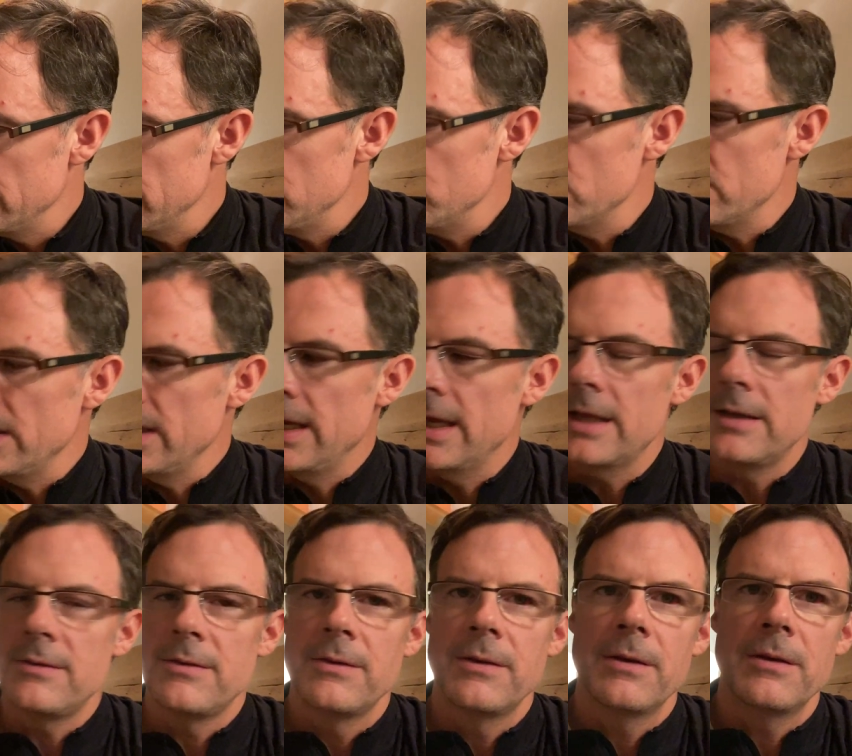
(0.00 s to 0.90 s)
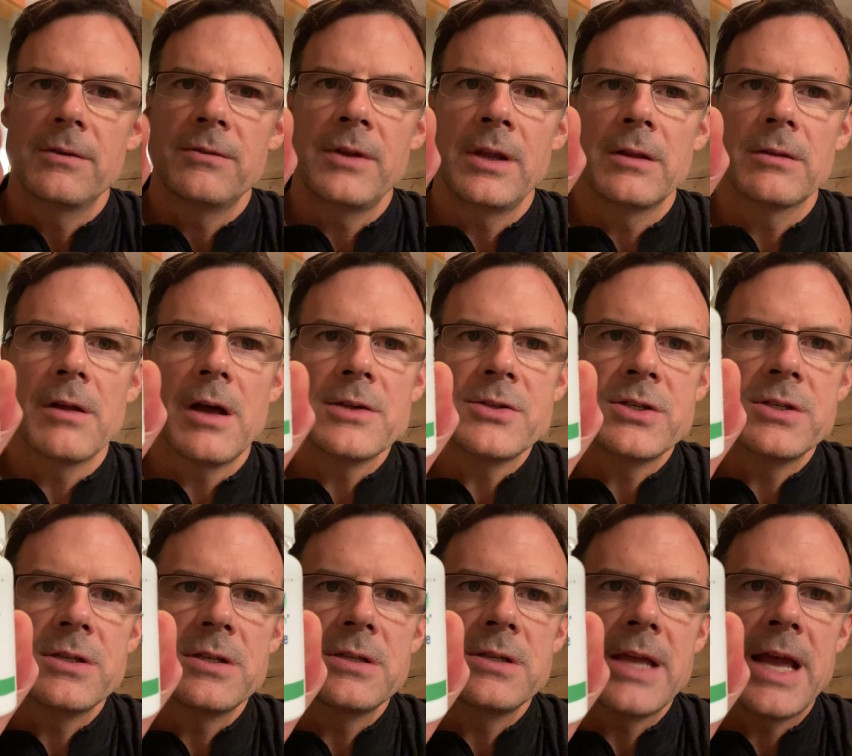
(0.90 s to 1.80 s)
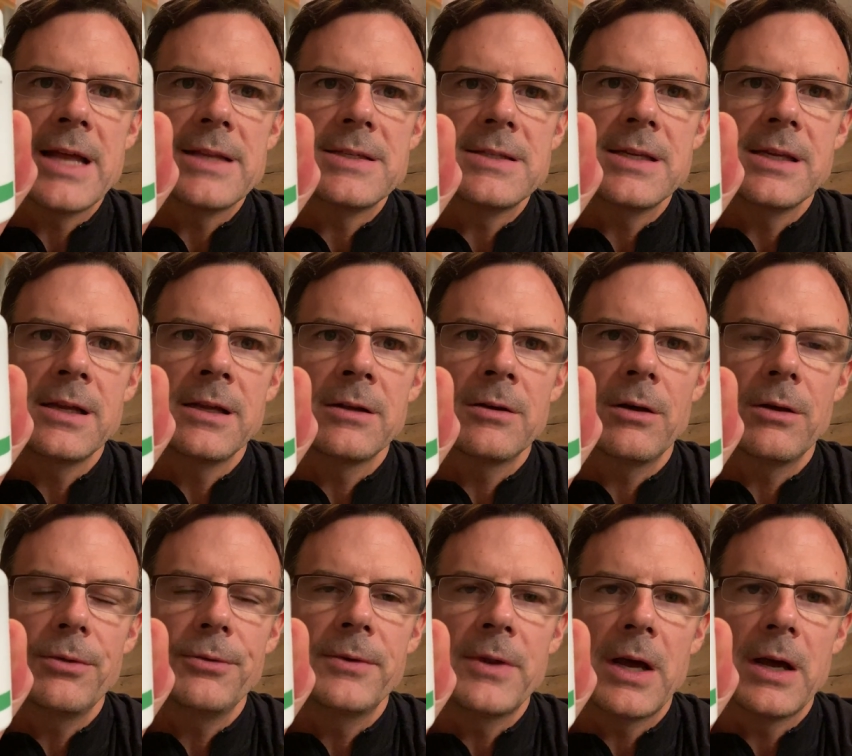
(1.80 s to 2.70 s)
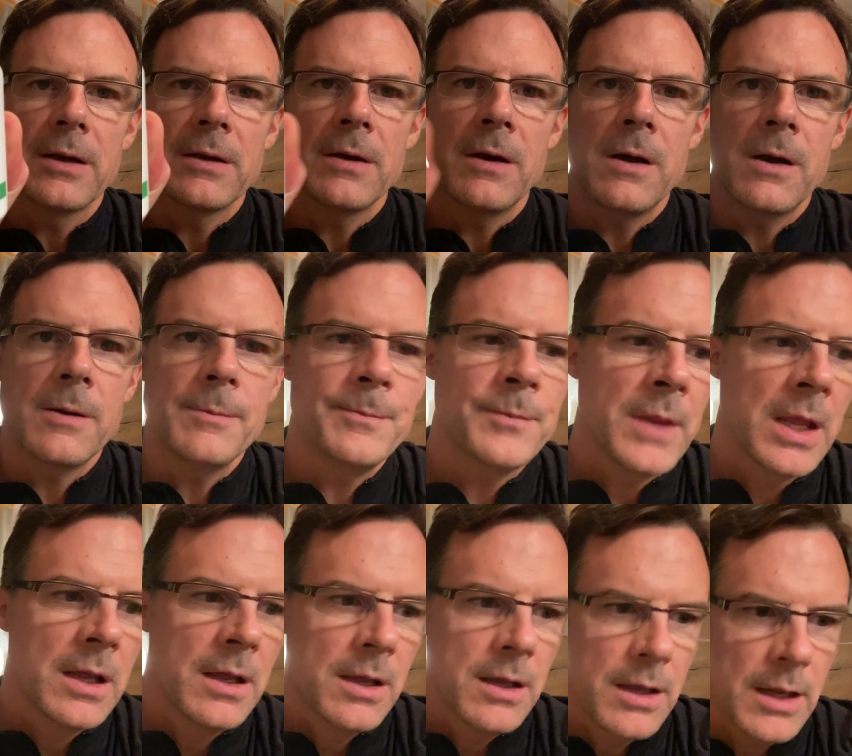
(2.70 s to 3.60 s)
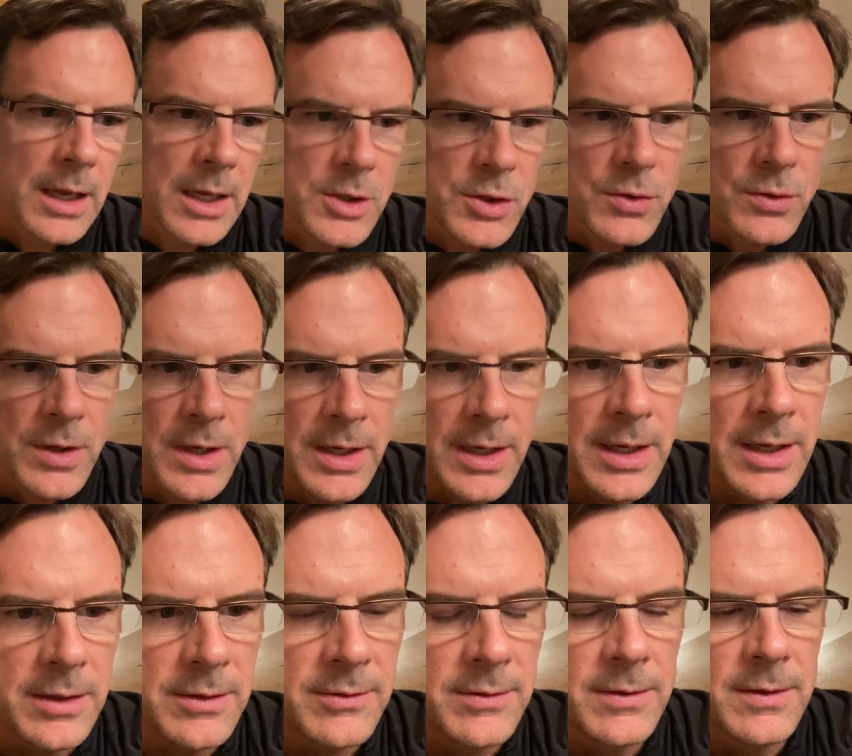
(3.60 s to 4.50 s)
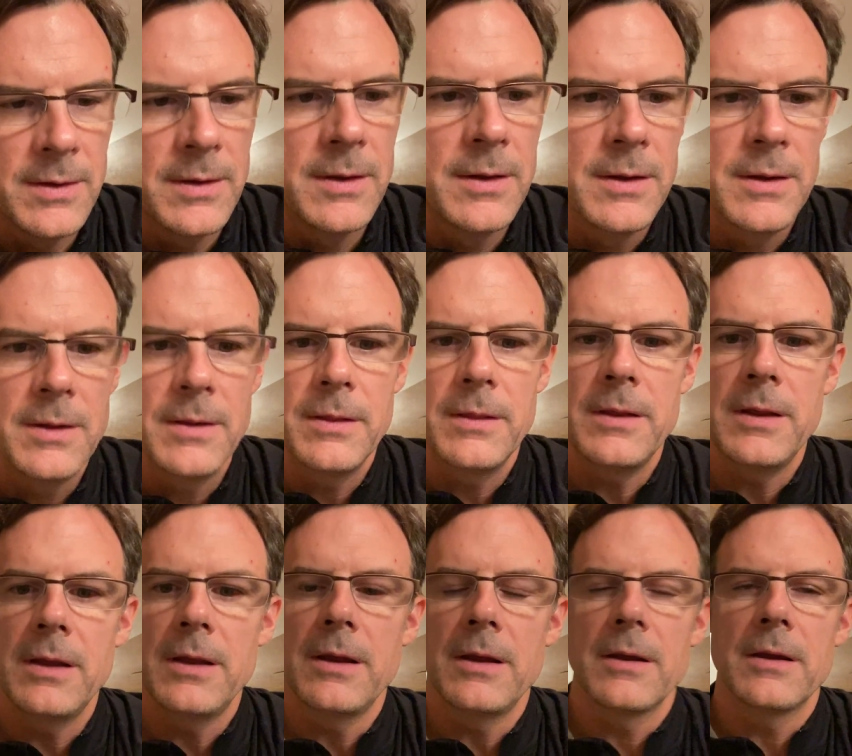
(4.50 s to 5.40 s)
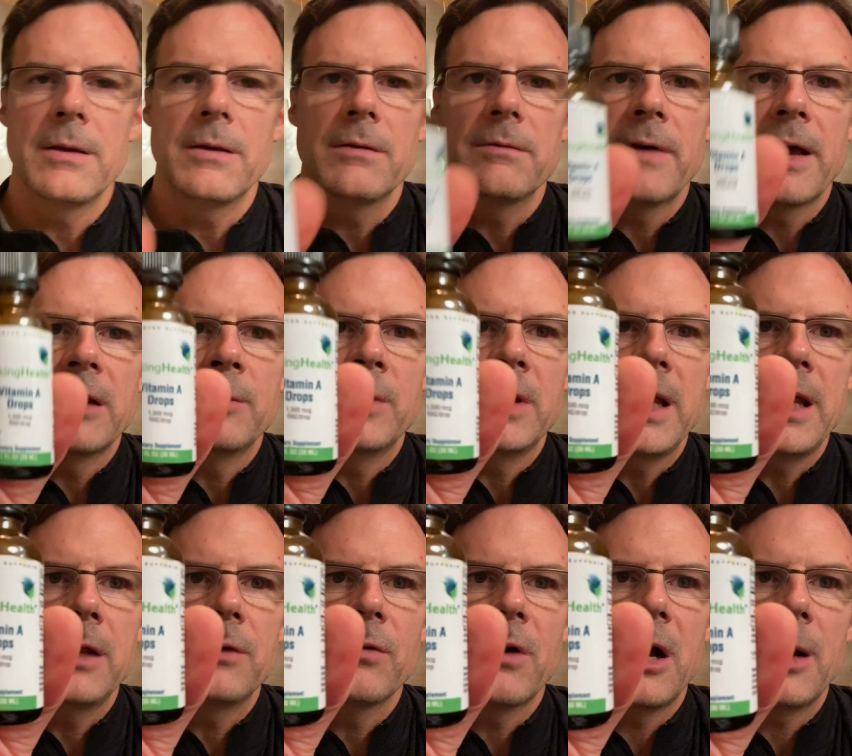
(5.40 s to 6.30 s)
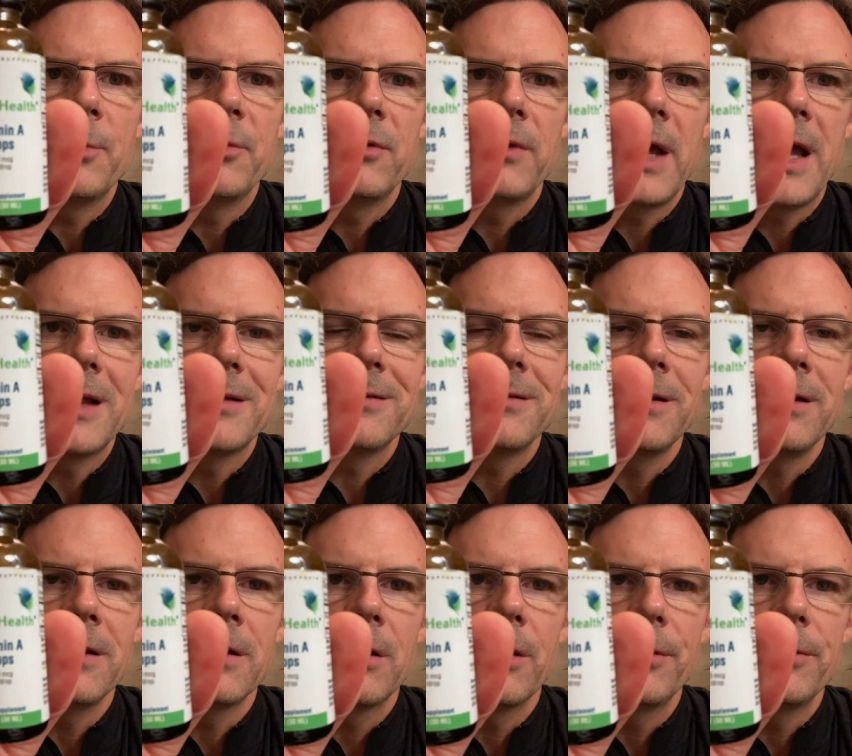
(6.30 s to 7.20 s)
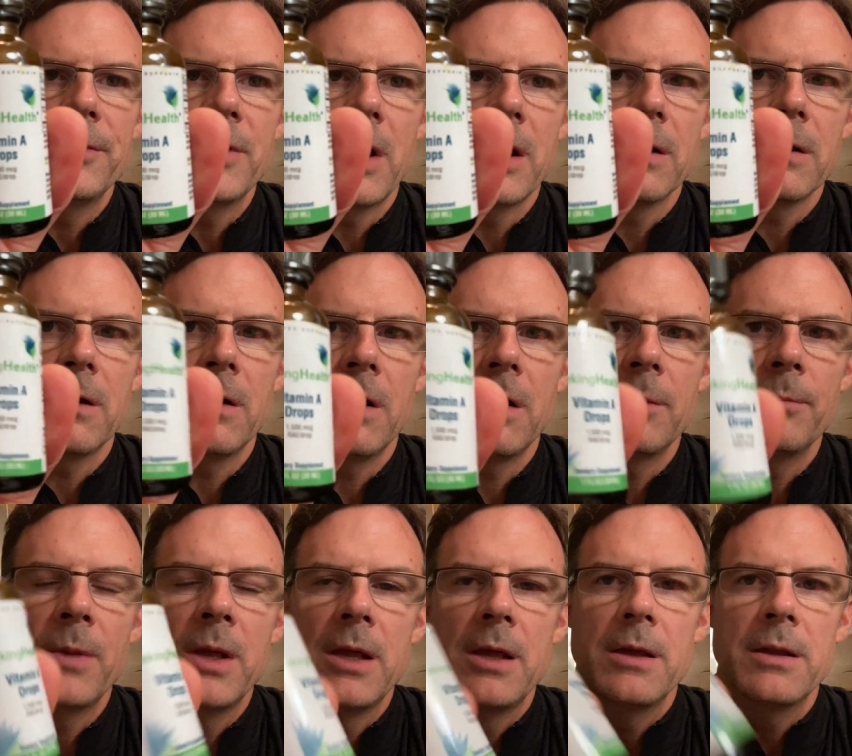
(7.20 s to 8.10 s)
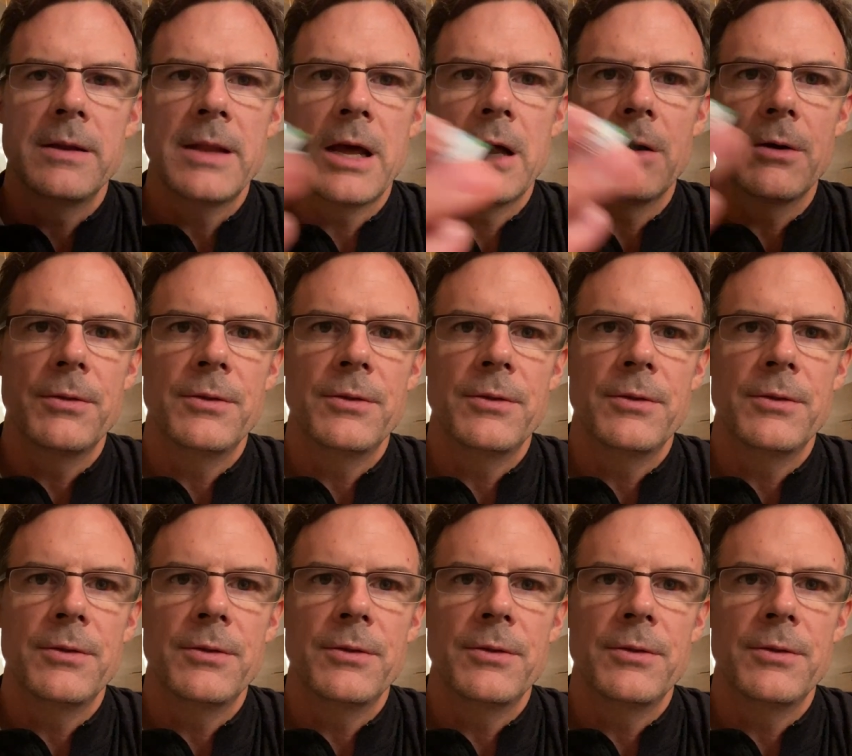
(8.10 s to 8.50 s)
you can get zinc lozenges at seekinghealth.com and you can get the vitamin A drops at seekinghealth.com. Now